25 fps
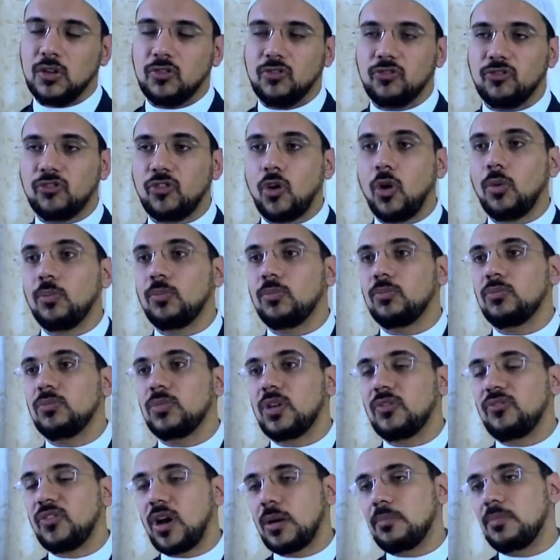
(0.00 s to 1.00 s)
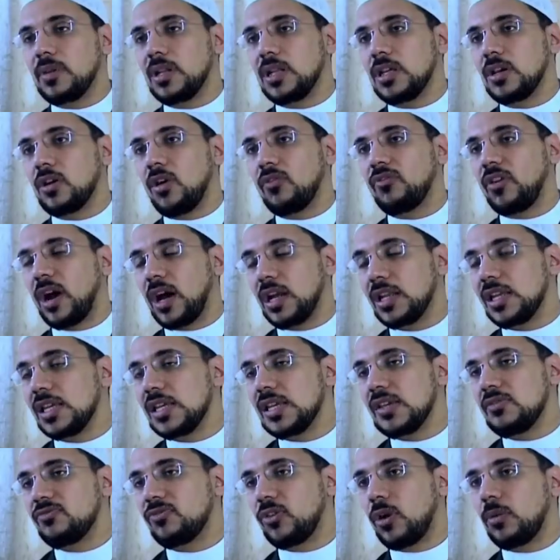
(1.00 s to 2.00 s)
from the family of
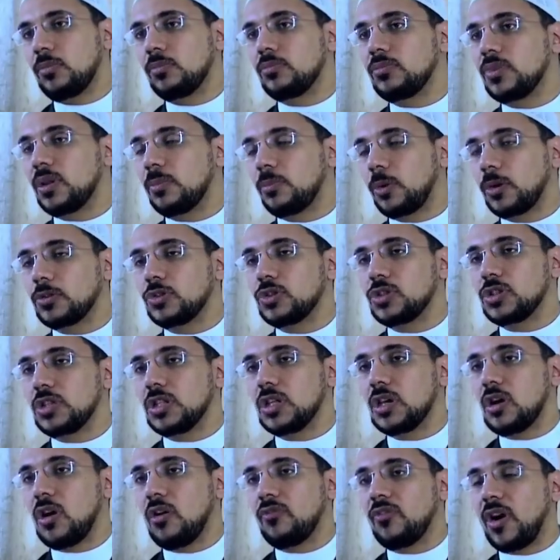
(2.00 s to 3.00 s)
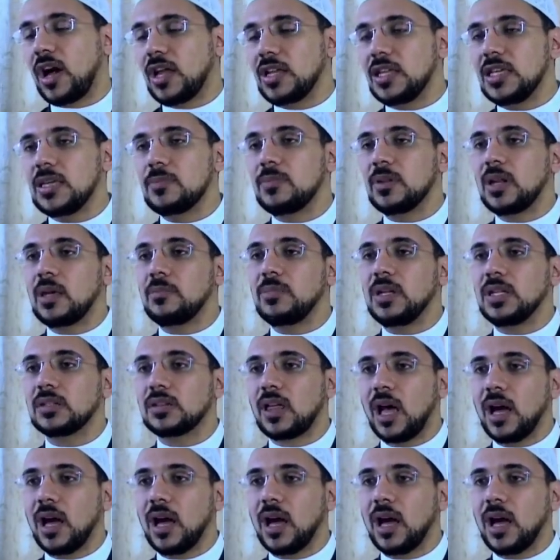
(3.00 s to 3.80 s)
Ali, from the progeny of Ali ibn Abi